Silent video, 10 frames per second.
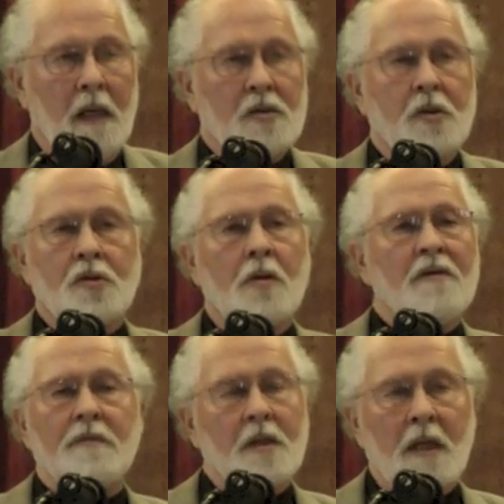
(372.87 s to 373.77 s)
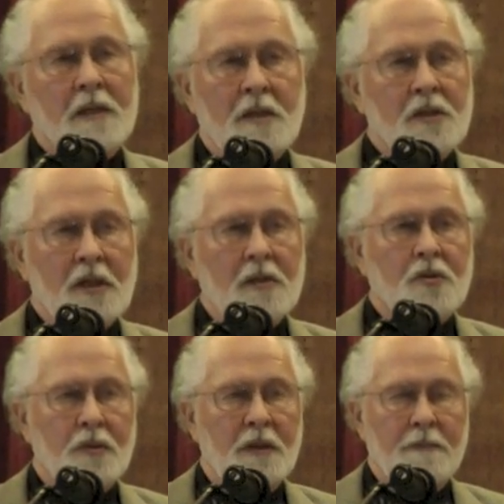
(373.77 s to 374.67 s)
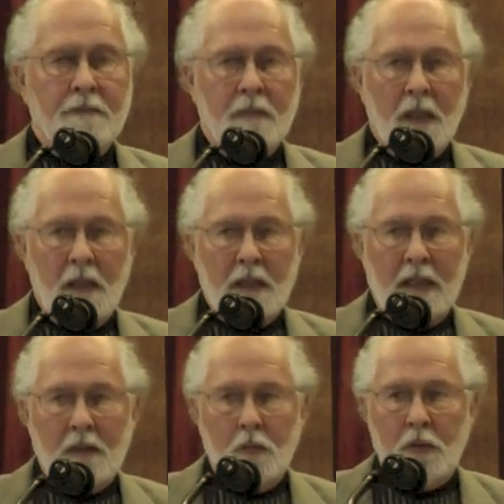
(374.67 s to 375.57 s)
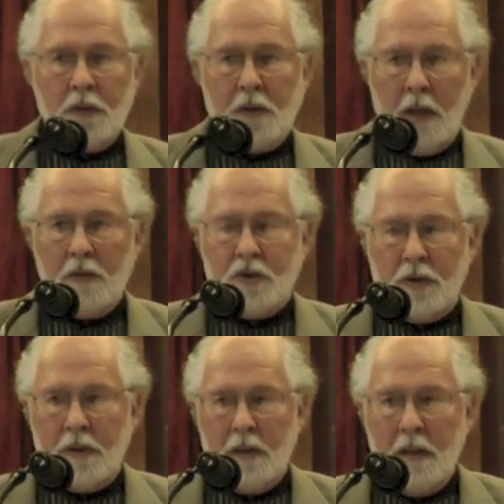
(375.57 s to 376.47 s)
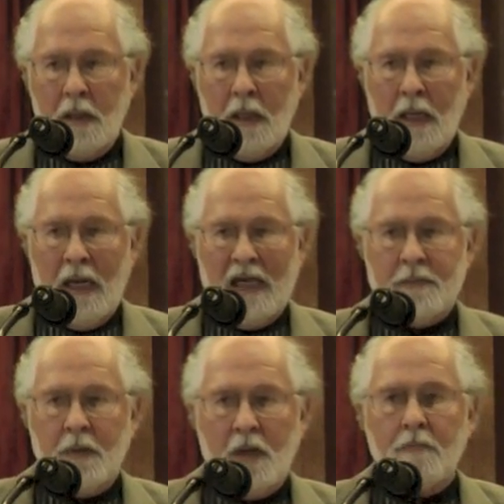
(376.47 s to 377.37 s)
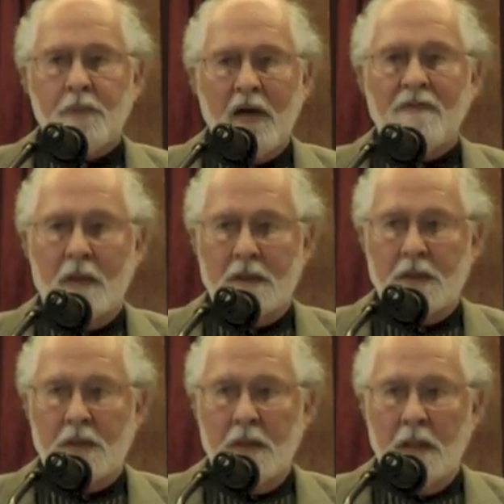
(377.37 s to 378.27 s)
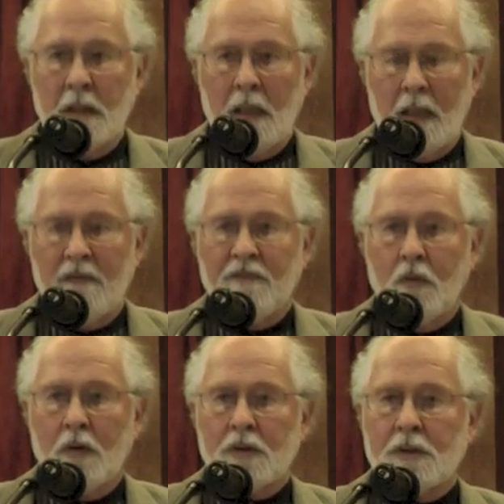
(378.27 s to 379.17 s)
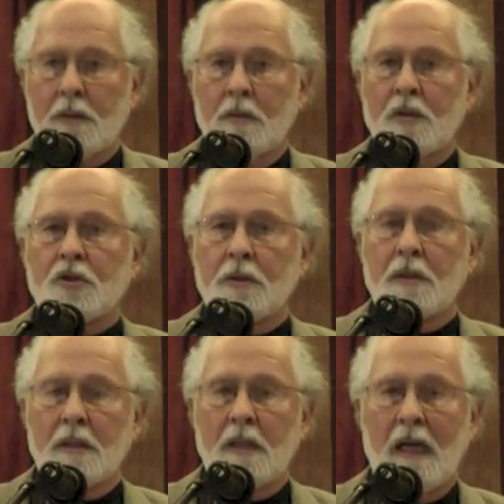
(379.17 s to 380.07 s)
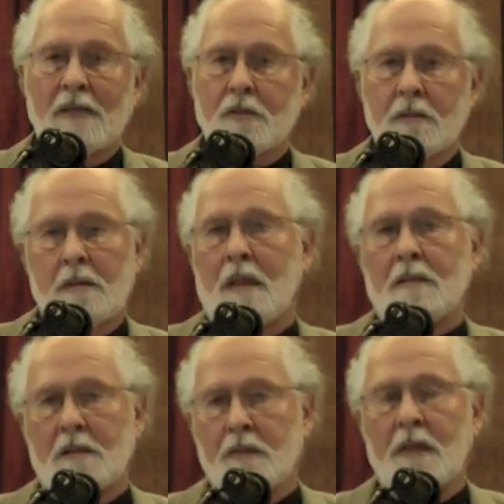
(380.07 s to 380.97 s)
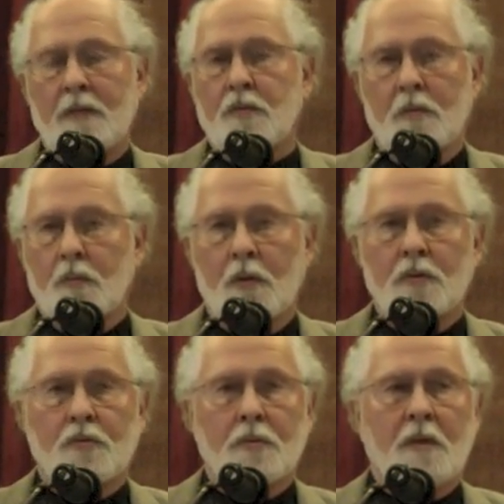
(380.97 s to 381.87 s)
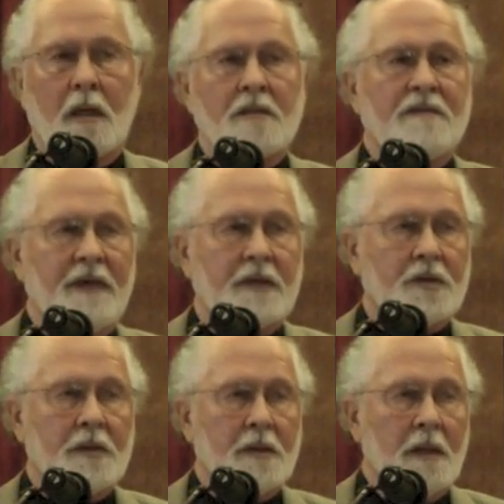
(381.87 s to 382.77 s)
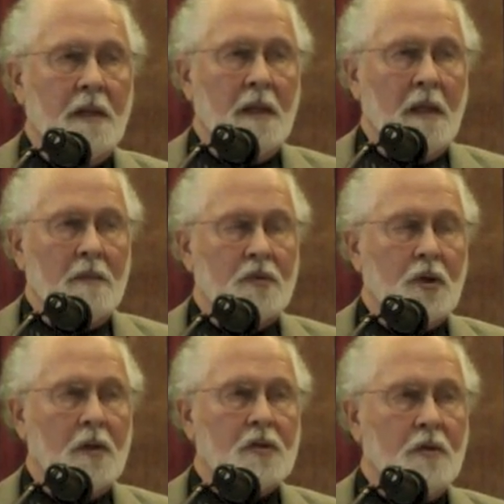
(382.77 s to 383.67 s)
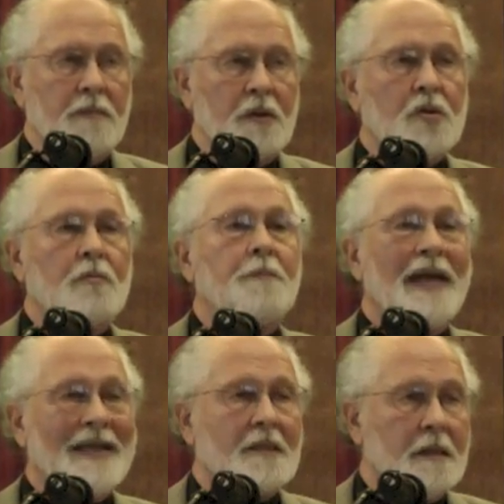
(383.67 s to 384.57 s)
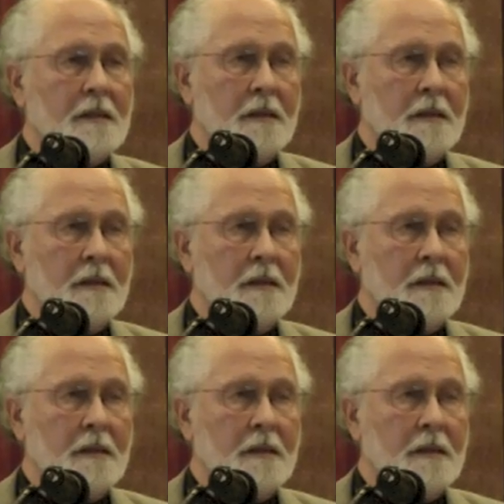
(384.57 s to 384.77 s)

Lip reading: And so it's only from the 19th century that the word culture has become prevalent. And of course, originally is related to the word to cultivate, which also means to plant,